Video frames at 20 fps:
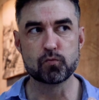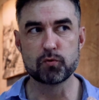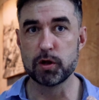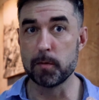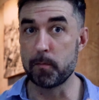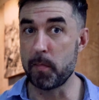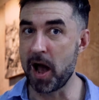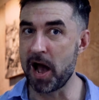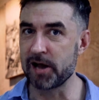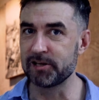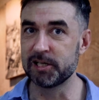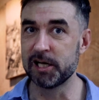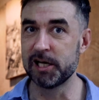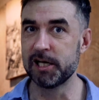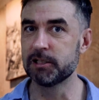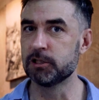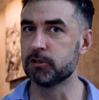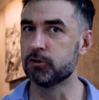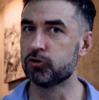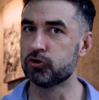the pate,
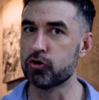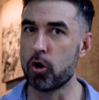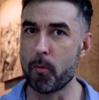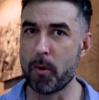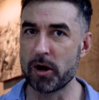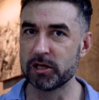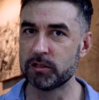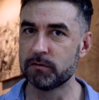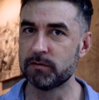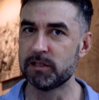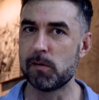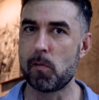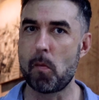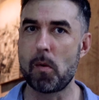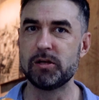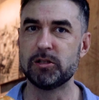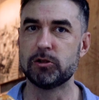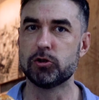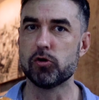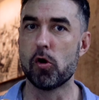there's so much of it,
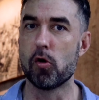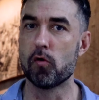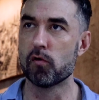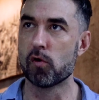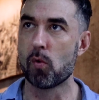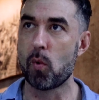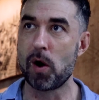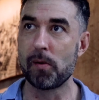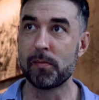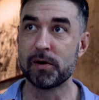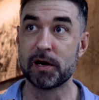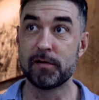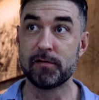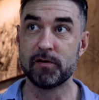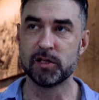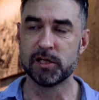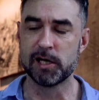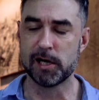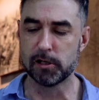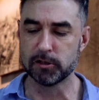it's overwhelming
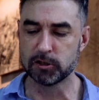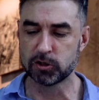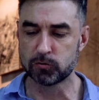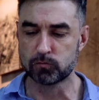everything else,